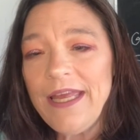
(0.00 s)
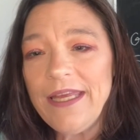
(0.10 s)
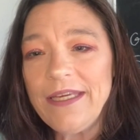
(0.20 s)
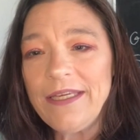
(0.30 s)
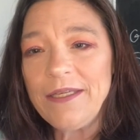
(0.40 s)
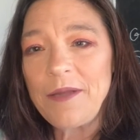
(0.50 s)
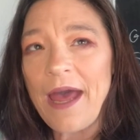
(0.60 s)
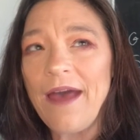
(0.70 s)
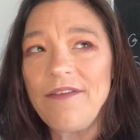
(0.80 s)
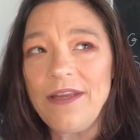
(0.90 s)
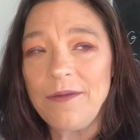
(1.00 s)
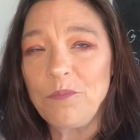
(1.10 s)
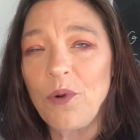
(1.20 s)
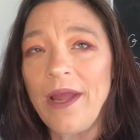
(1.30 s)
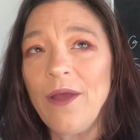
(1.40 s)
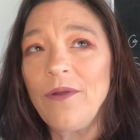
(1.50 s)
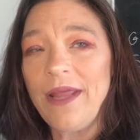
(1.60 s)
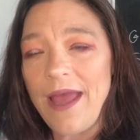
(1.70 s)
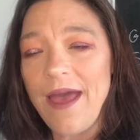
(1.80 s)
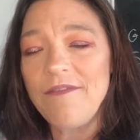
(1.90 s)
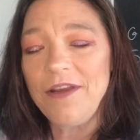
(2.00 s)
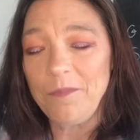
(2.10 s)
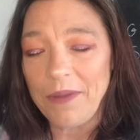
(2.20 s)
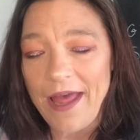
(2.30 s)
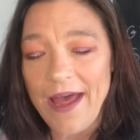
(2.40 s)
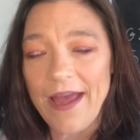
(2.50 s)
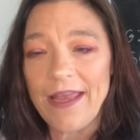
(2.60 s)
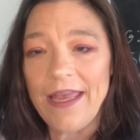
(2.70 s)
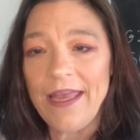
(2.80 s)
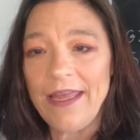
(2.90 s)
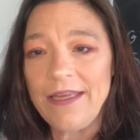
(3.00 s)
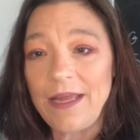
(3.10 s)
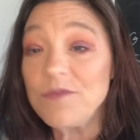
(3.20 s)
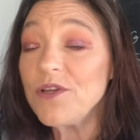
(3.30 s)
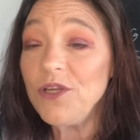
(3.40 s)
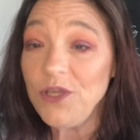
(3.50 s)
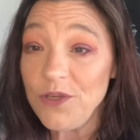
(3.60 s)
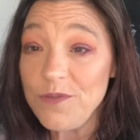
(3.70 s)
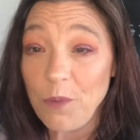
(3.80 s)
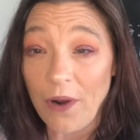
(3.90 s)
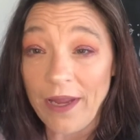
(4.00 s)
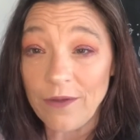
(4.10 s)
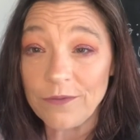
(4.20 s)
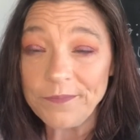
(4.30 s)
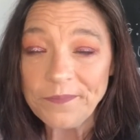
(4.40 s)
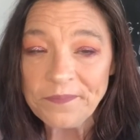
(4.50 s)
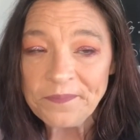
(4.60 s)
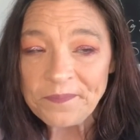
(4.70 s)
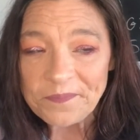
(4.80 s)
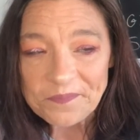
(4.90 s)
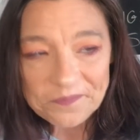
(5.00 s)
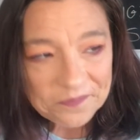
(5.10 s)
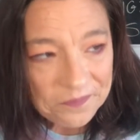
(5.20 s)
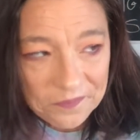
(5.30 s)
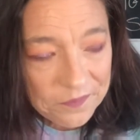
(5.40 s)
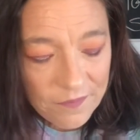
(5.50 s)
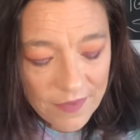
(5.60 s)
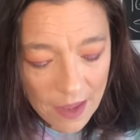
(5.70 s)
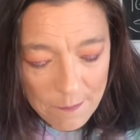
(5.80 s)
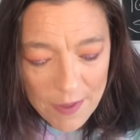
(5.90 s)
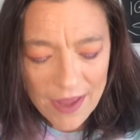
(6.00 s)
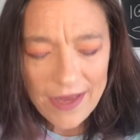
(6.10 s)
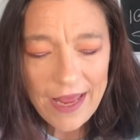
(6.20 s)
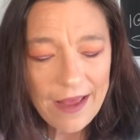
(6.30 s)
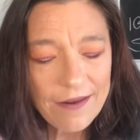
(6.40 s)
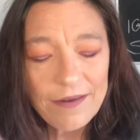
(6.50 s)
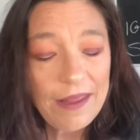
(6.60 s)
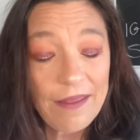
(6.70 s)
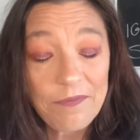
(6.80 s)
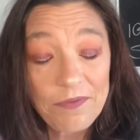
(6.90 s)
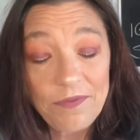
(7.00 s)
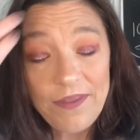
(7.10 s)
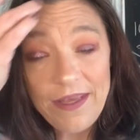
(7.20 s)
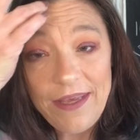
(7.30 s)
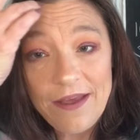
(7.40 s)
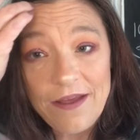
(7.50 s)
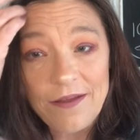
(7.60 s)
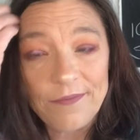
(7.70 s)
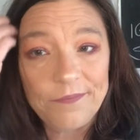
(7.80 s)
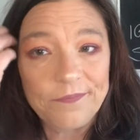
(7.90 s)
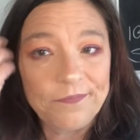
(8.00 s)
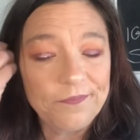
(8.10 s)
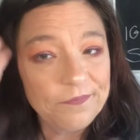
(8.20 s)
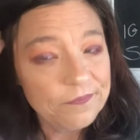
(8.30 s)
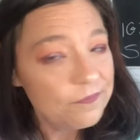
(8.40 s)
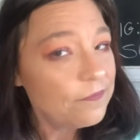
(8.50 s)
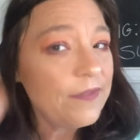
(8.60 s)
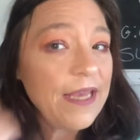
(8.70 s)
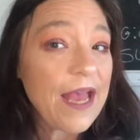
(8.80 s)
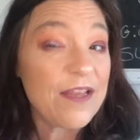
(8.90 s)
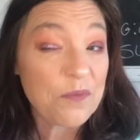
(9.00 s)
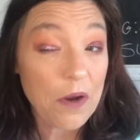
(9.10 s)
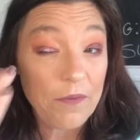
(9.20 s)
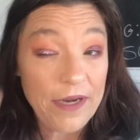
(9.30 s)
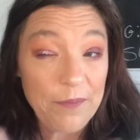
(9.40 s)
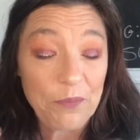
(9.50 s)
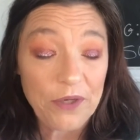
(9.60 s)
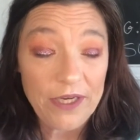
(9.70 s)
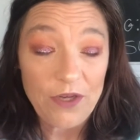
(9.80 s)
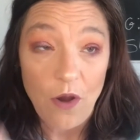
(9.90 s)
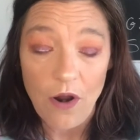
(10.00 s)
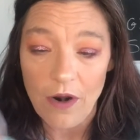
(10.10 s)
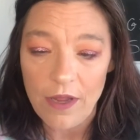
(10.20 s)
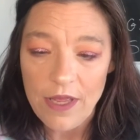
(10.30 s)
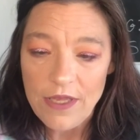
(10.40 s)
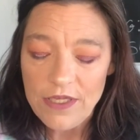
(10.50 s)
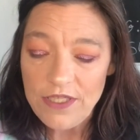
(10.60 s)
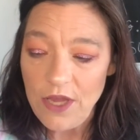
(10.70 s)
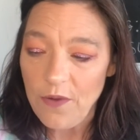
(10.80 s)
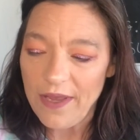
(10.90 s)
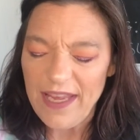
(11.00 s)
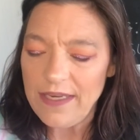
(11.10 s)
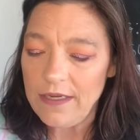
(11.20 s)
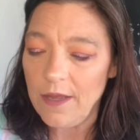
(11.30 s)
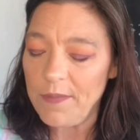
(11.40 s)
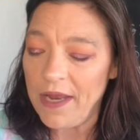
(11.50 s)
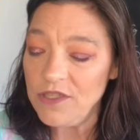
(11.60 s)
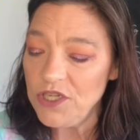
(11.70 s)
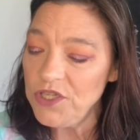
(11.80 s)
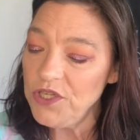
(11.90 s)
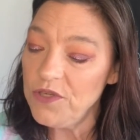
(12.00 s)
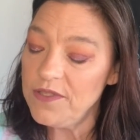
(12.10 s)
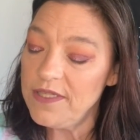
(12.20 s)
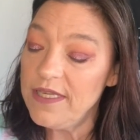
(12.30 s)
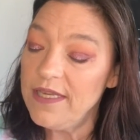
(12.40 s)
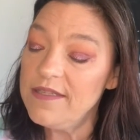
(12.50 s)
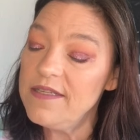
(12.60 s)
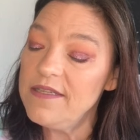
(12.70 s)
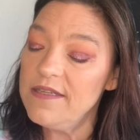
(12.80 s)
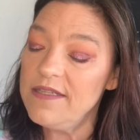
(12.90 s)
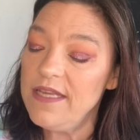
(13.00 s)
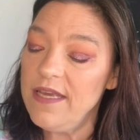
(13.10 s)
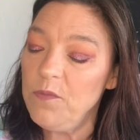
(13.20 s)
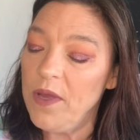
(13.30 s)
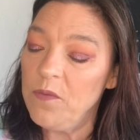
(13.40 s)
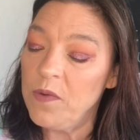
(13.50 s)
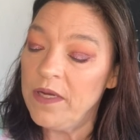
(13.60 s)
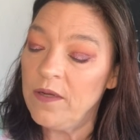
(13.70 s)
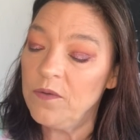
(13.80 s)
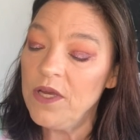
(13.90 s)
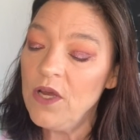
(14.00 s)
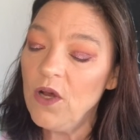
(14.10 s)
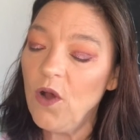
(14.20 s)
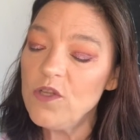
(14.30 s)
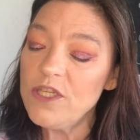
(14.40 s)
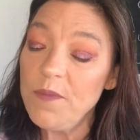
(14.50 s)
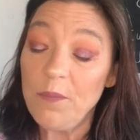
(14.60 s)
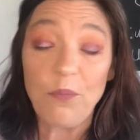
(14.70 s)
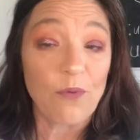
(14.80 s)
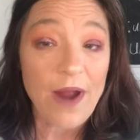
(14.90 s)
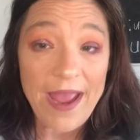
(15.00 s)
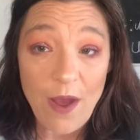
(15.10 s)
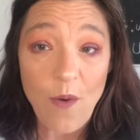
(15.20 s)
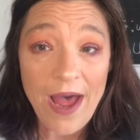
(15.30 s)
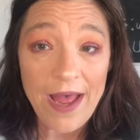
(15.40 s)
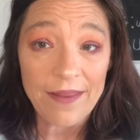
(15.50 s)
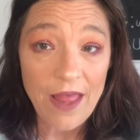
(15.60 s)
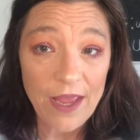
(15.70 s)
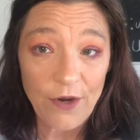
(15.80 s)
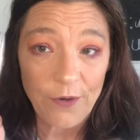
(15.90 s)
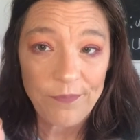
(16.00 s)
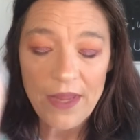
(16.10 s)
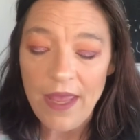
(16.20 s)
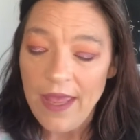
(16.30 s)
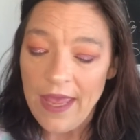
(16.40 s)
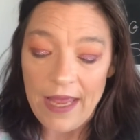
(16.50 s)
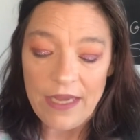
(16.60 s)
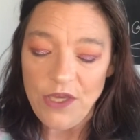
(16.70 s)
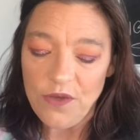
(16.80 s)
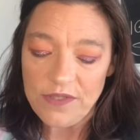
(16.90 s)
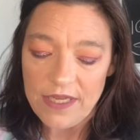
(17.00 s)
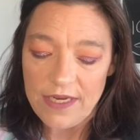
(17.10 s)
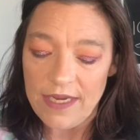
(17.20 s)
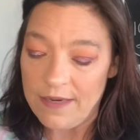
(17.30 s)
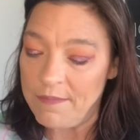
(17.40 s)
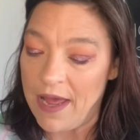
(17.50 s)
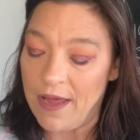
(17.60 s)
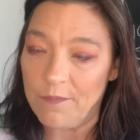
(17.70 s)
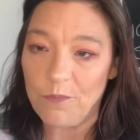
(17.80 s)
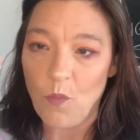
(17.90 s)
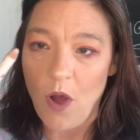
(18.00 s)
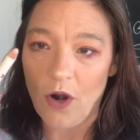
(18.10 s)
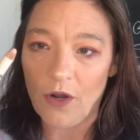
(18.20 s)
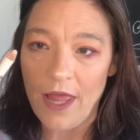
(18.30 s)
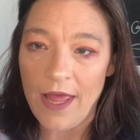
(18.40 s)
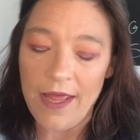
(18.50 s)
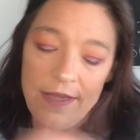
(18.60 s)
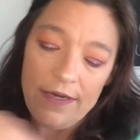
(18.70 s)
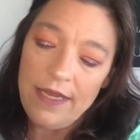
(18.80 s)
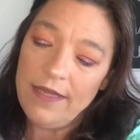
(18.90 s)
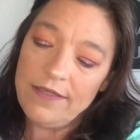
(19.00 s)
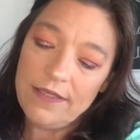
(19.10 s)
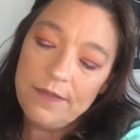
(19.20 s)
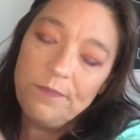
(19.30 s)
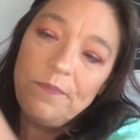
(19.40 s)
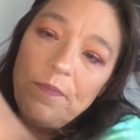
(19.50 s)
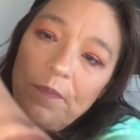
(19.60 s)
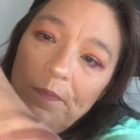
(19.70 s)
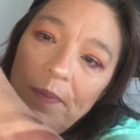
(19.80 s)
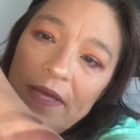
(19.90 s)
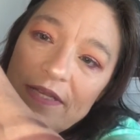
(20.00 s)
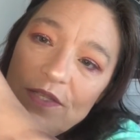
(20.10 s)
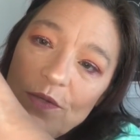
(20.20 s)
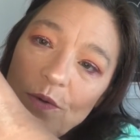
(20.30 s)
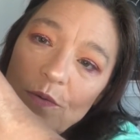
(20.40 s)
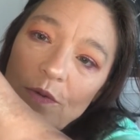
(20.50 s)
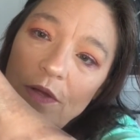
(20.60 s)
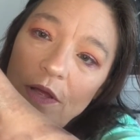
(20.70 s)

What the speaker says: I have it in brown and I have it in black, and I was going to use brown, but the eyes were already pretty dark, so I just used this. This is the Wet n Wild Ultimate Brow Highlighter. I use it in my waterline. It's a pencil,